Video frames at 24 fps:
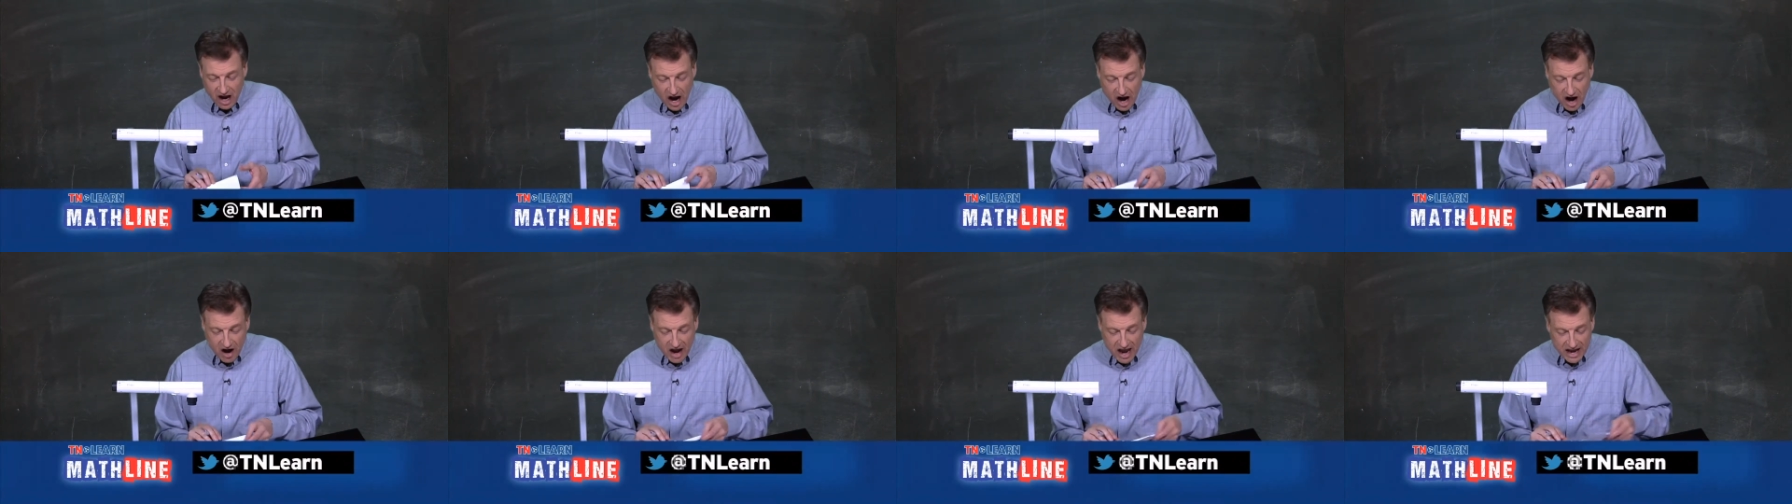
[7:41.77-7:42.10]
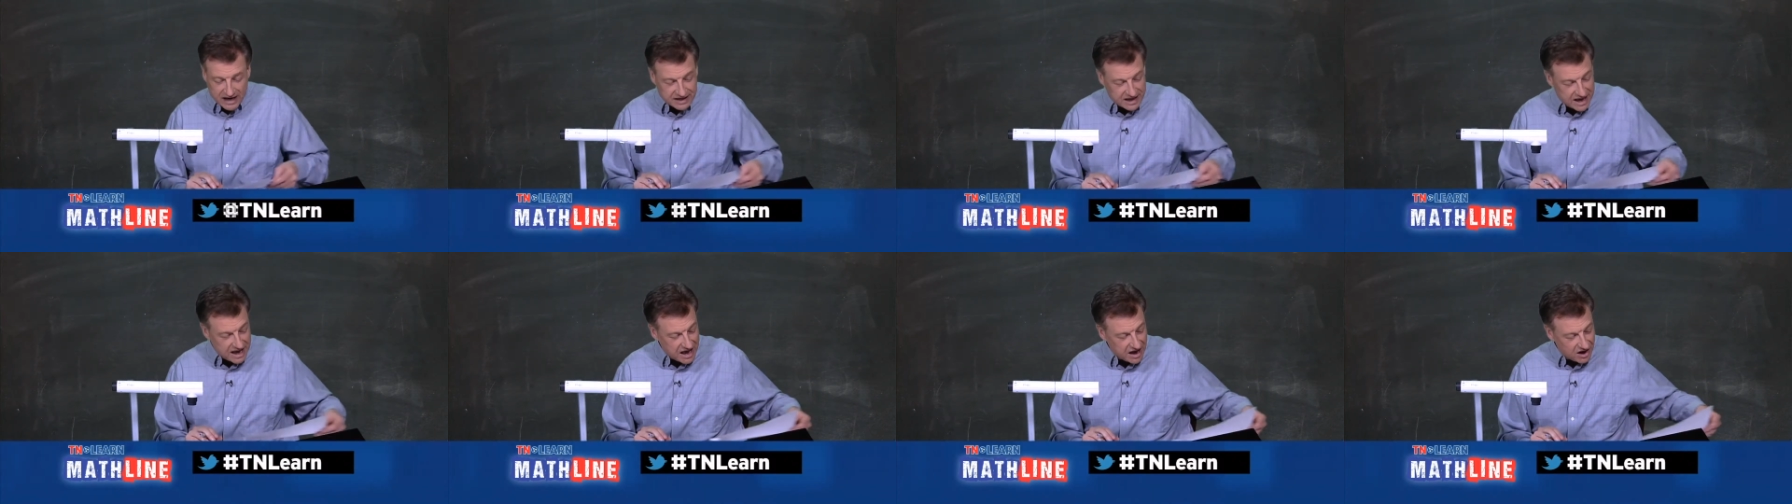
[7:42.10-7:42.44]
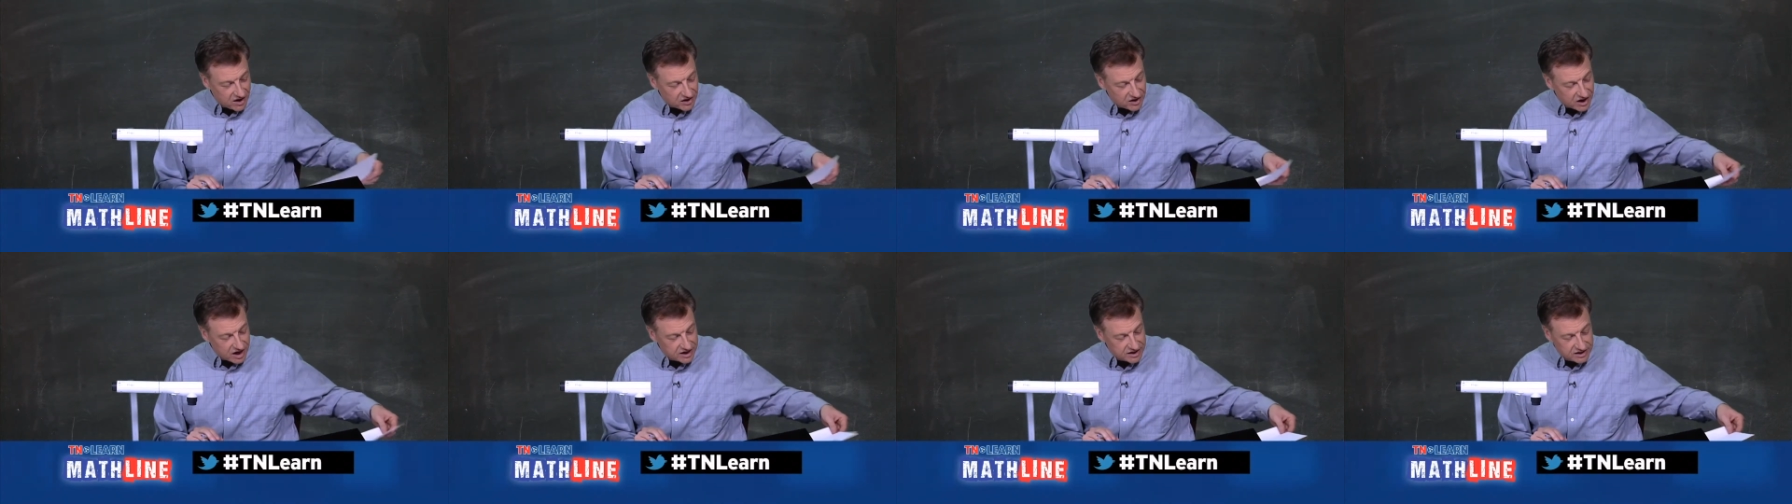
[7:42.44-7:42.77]
All right,
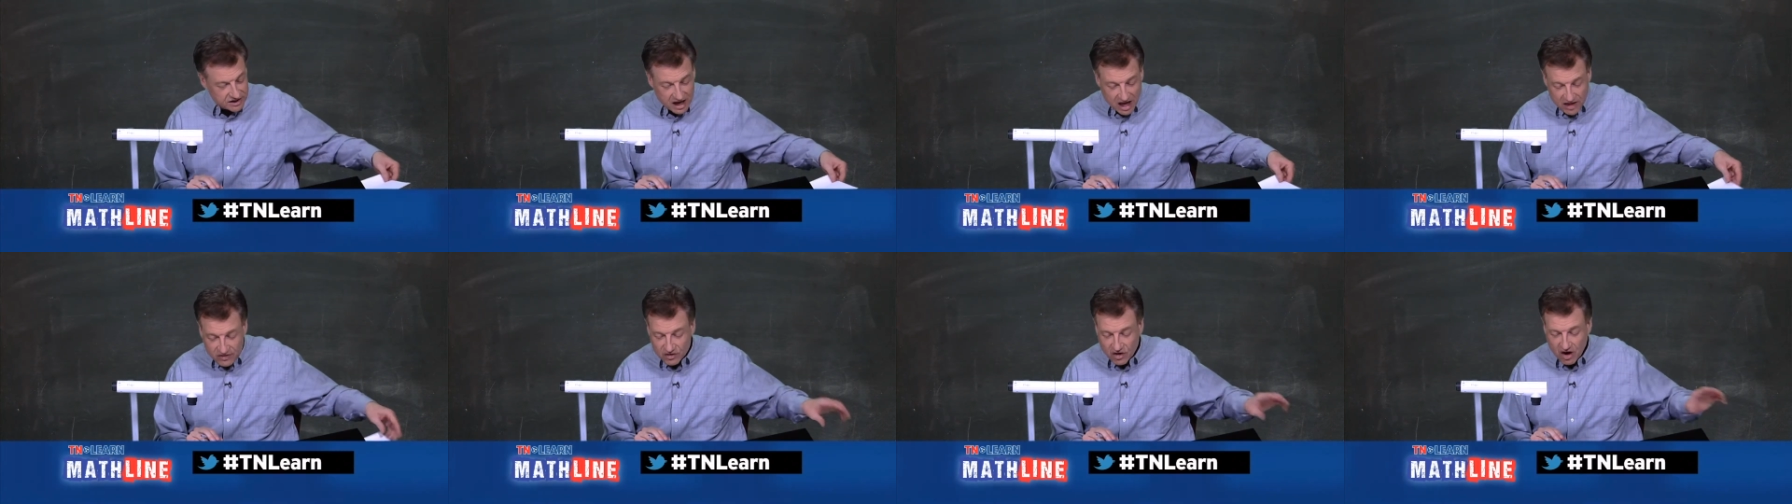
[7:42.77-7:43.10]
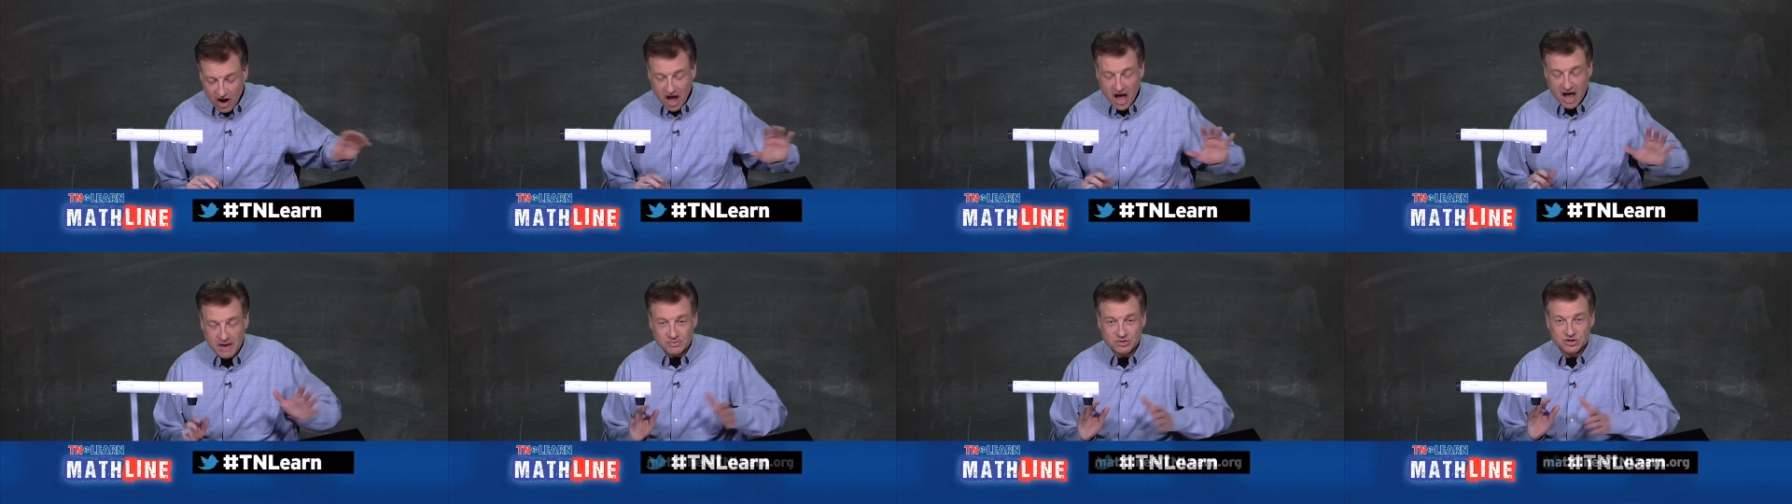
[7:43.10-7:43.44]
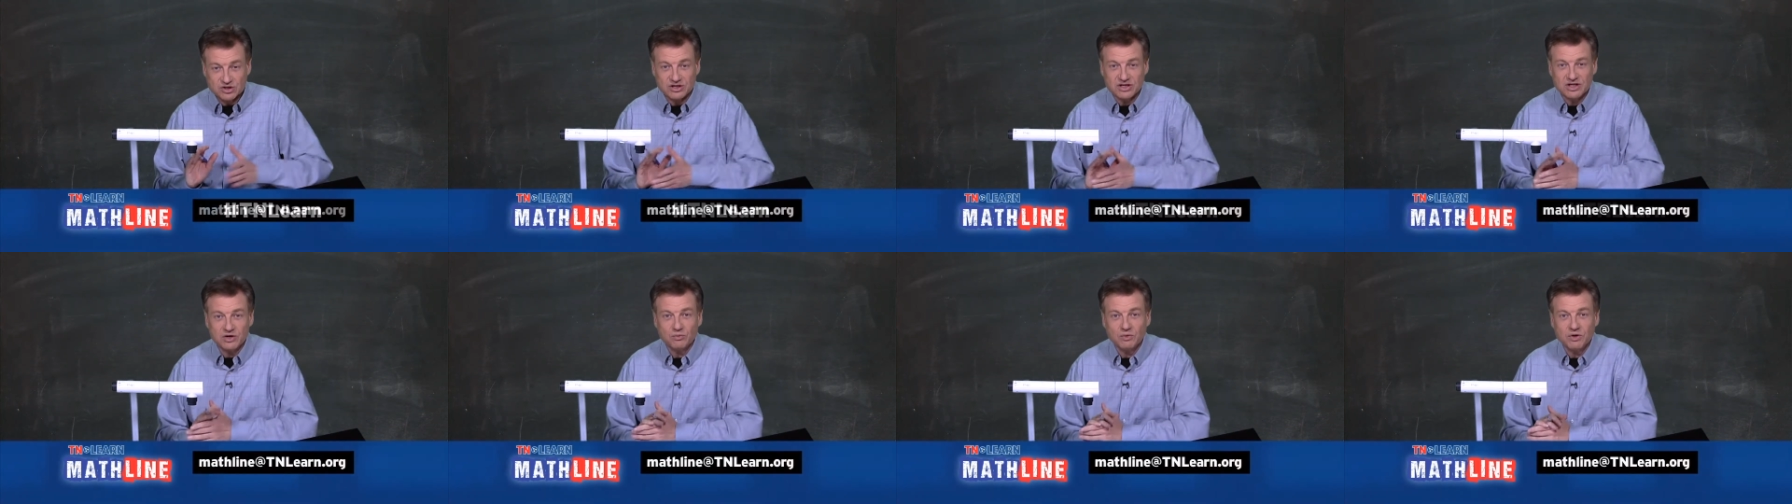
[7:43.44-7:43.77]
now, another
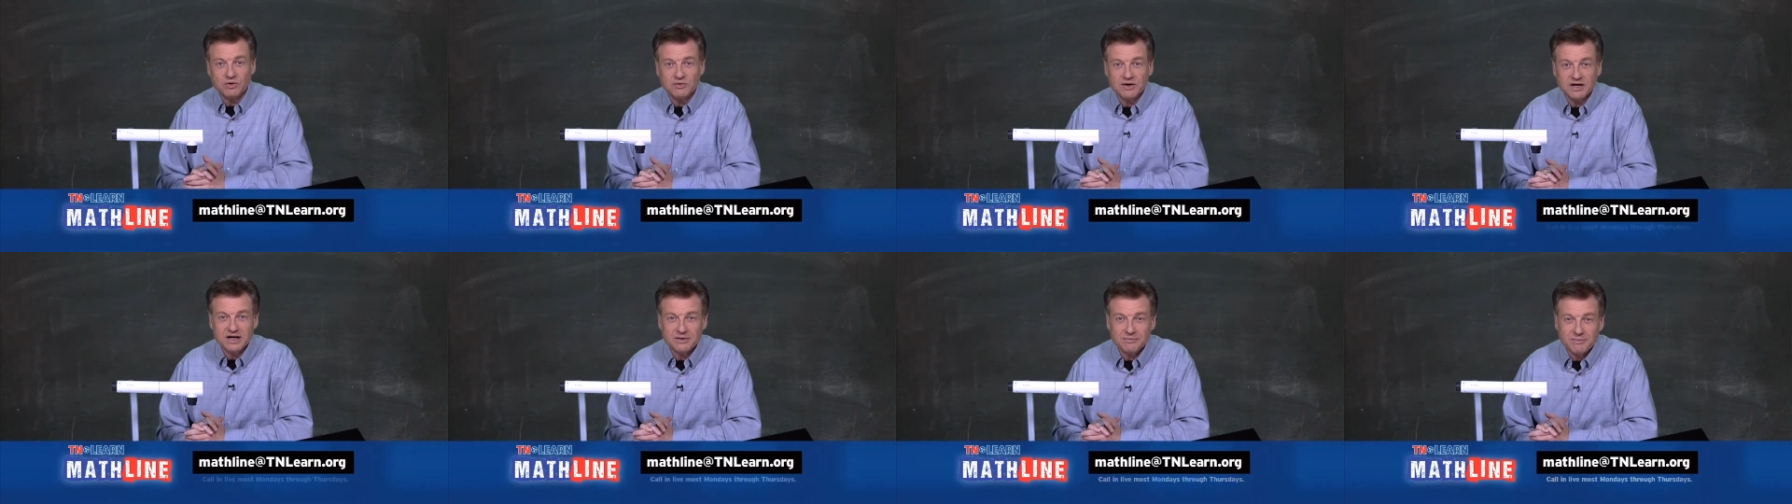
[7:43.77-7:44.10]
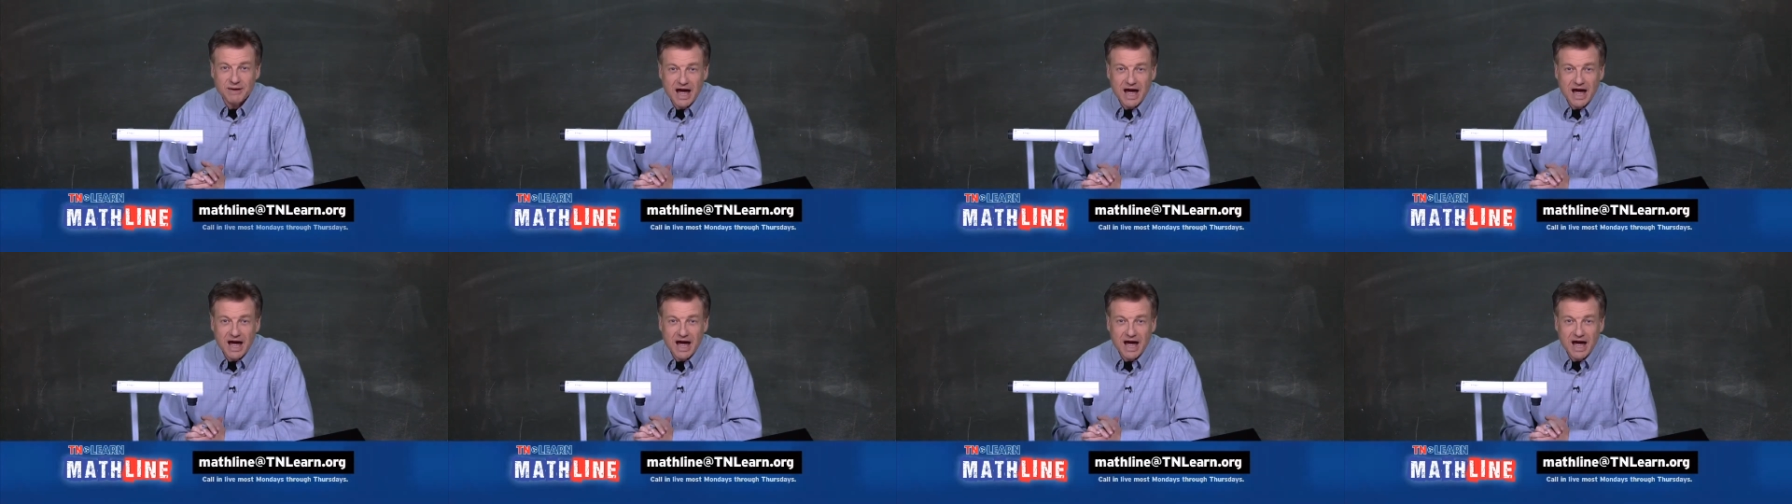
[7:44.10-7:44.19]
option that we read